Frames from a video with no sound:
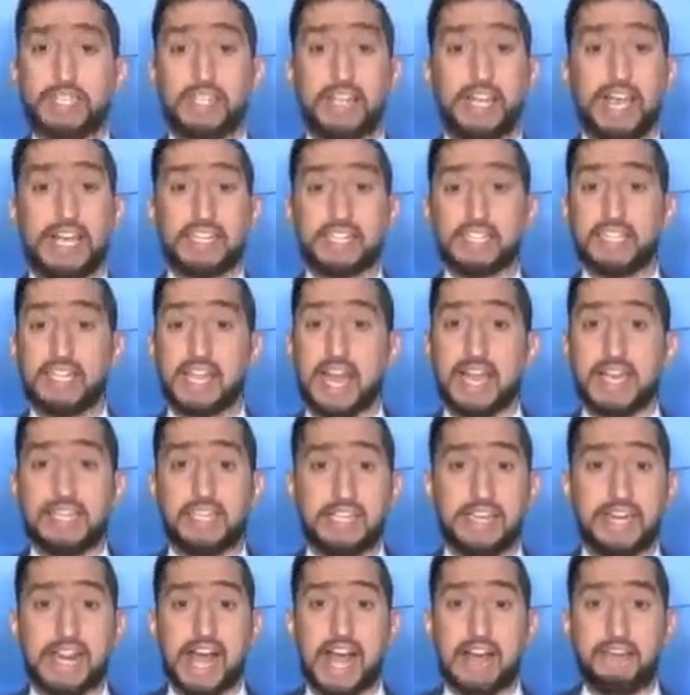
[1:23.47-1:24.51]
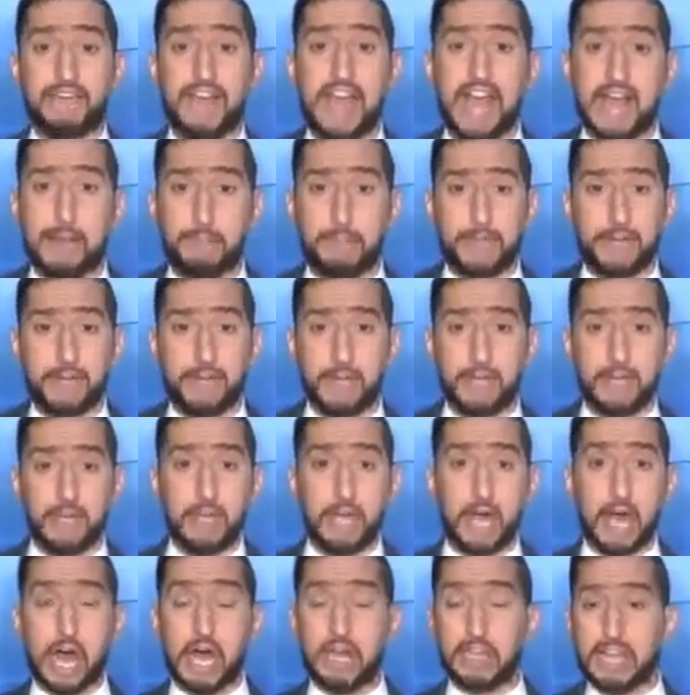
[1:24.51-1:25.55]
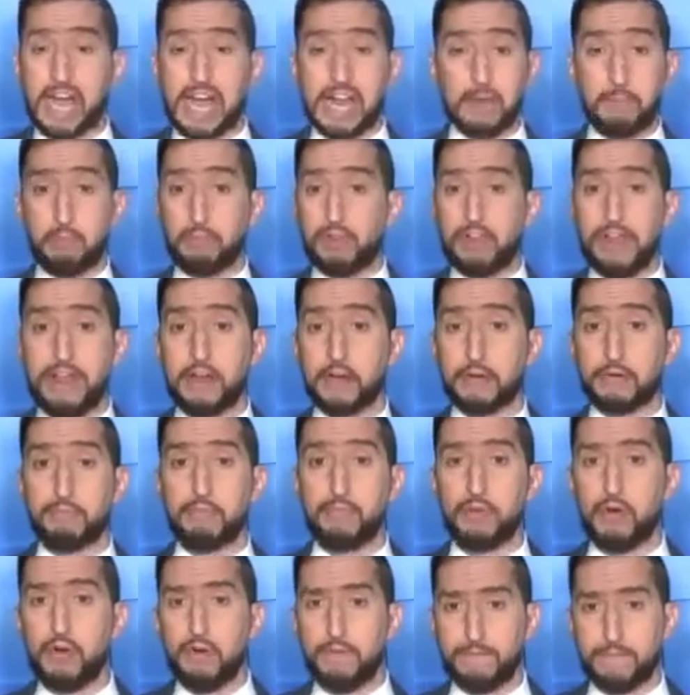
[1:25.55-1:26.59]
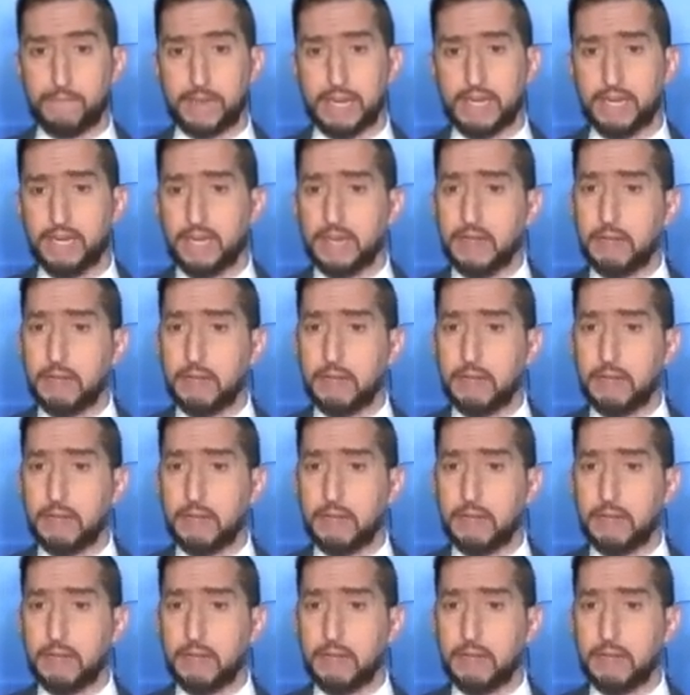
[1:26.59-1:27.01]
less likely to have happen? A lot of player movement.